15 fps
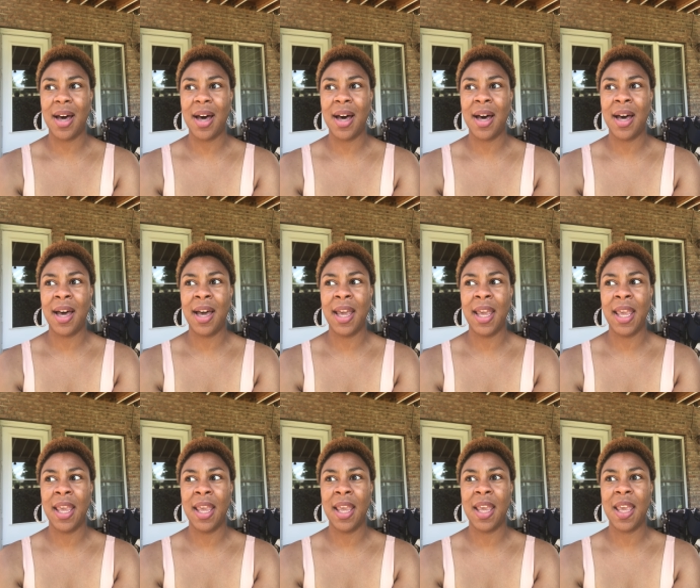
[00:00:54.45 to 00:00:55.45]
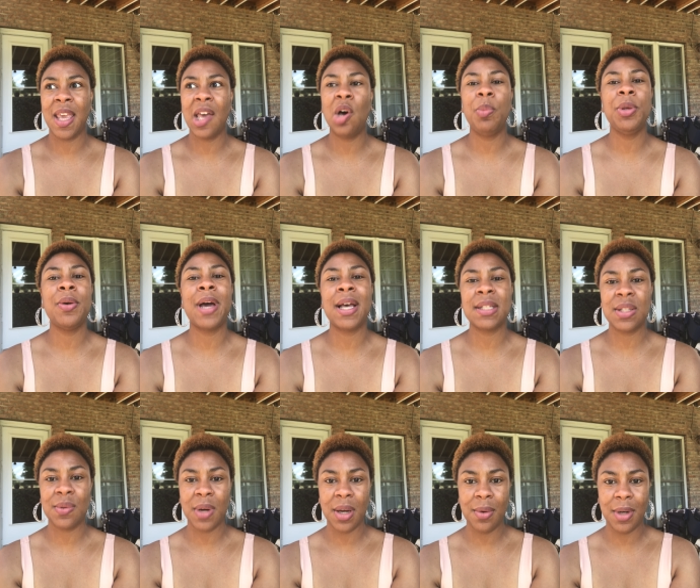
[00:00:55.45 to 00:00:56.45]
I help you ask
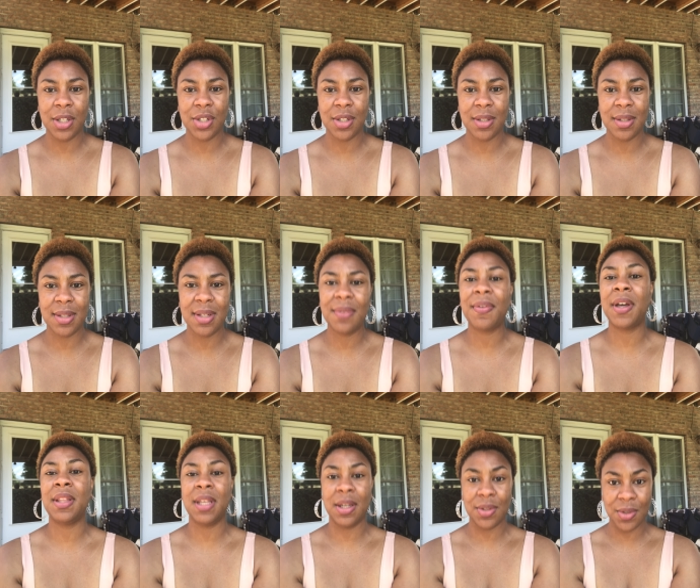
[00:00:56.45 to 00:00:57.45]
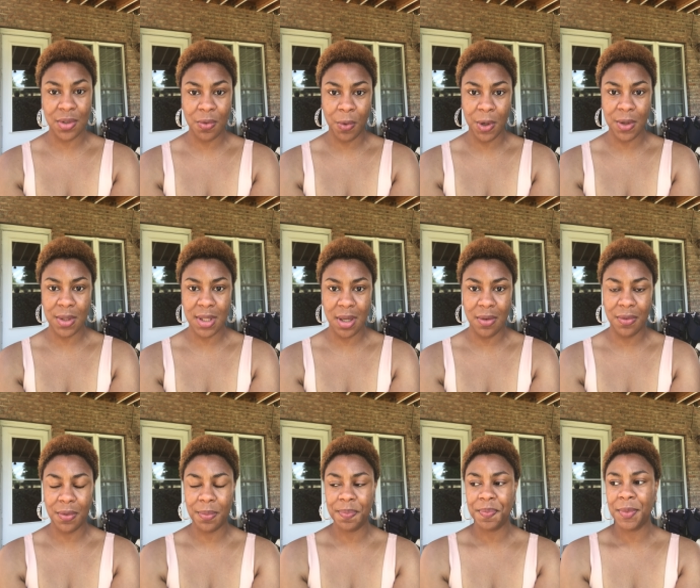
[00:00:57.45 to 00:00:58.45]
the right questions to find the answers for yourself.
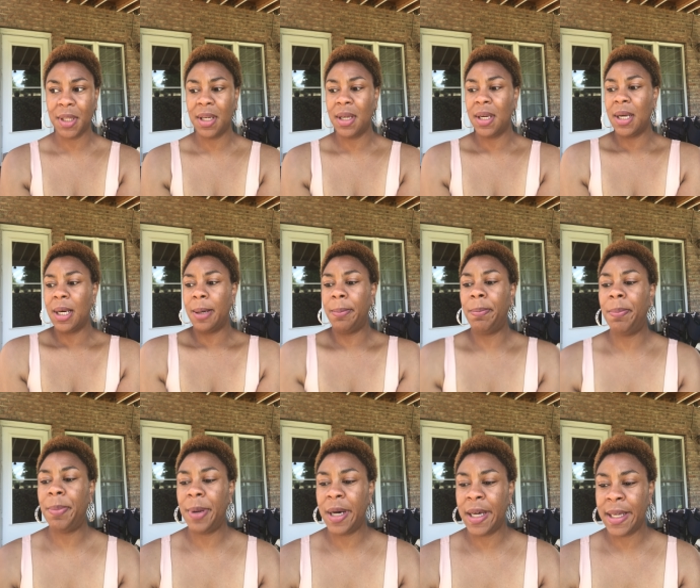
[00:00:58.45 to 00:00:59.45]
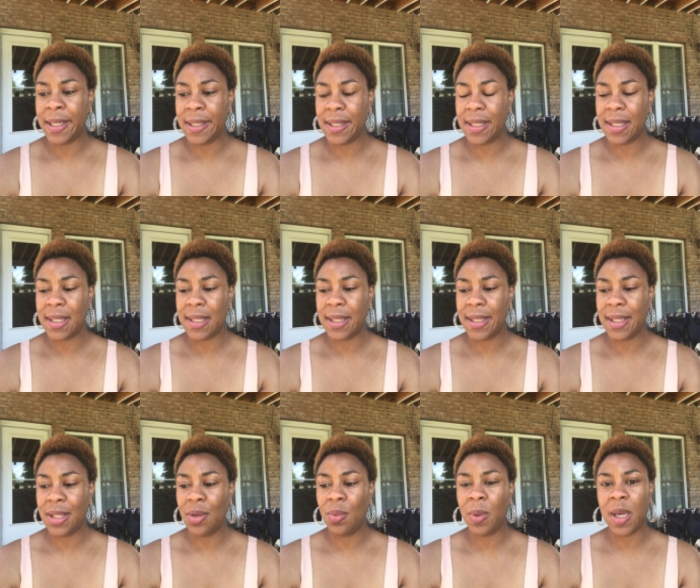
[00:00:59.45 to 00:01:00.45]
But
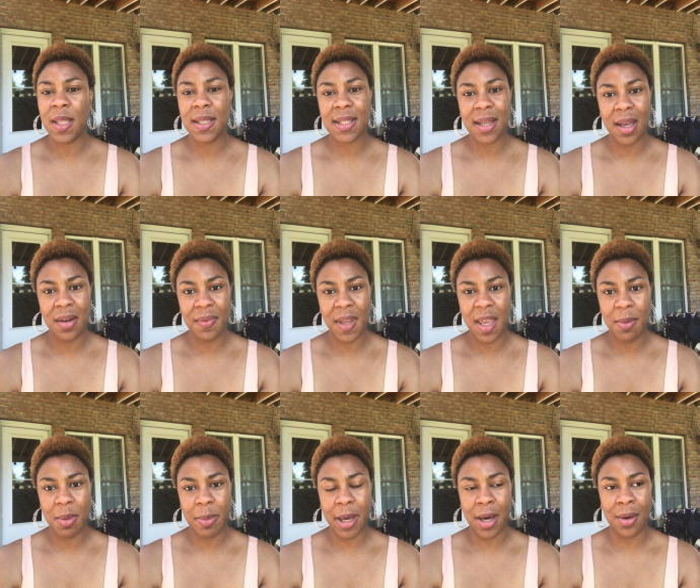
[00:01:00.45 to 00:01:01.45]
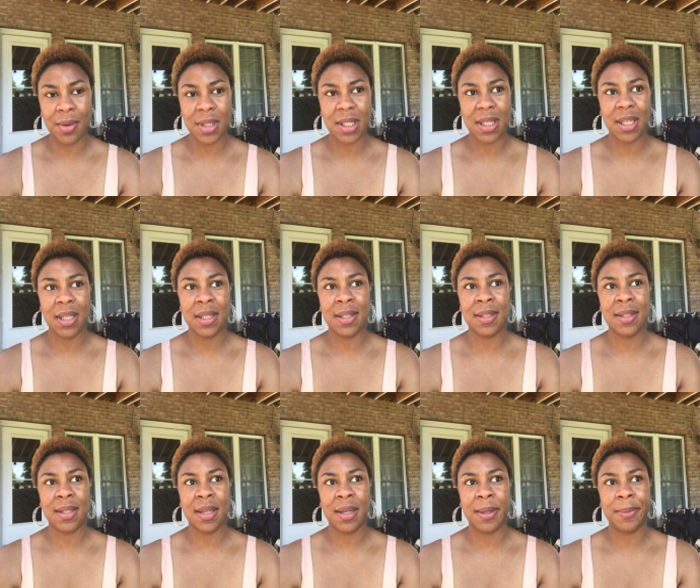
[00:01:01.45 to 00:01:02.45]
the way this kind of came about
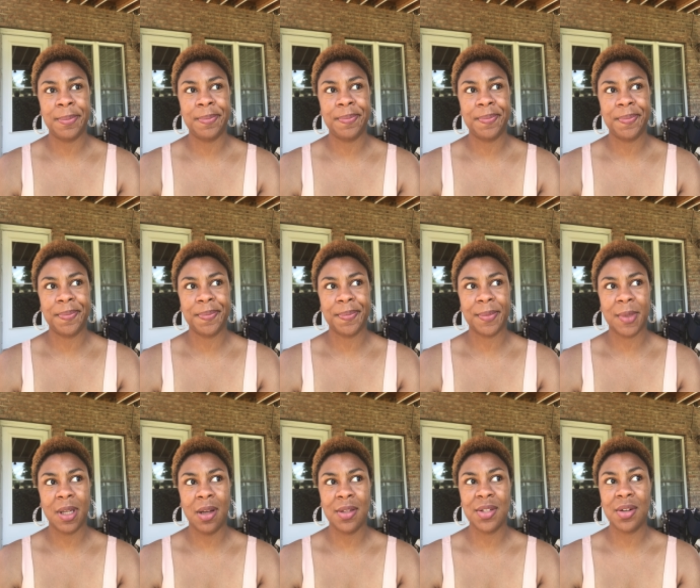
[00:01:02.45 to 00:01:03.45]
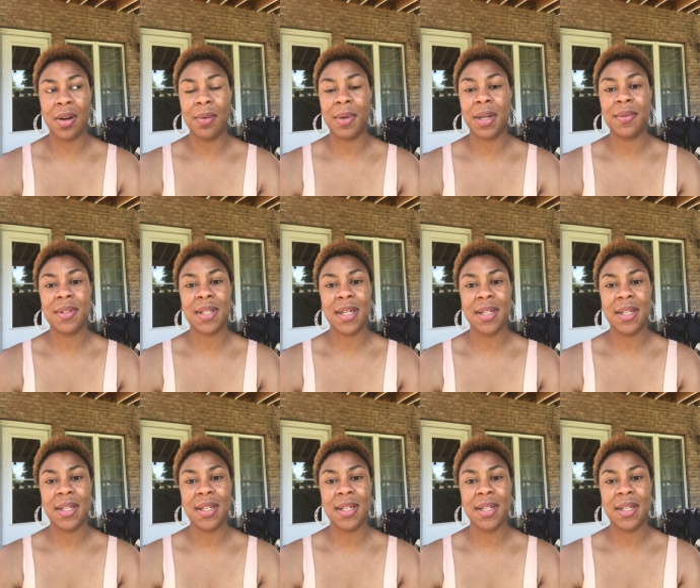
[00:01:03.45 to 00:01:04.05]
is um, I'll start when I was